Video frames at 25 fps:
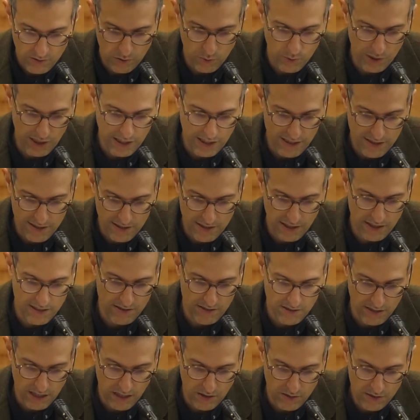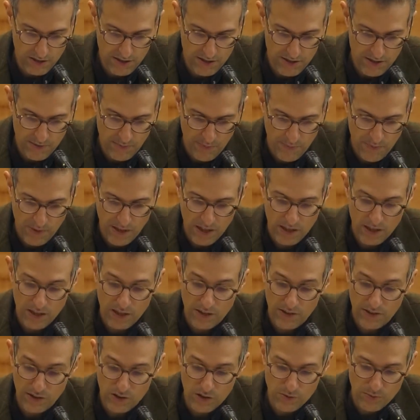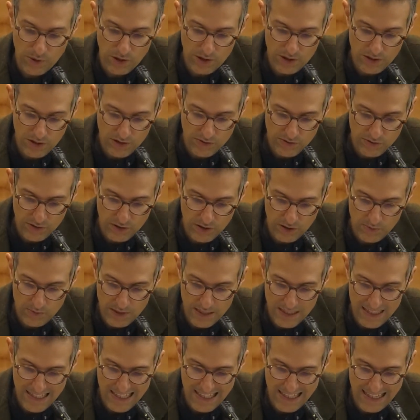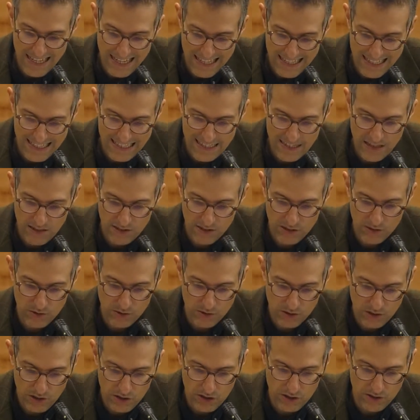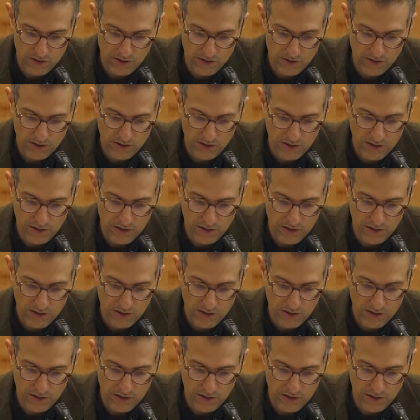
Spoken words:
weeks, days, and hours, the commodity form is a necessary condition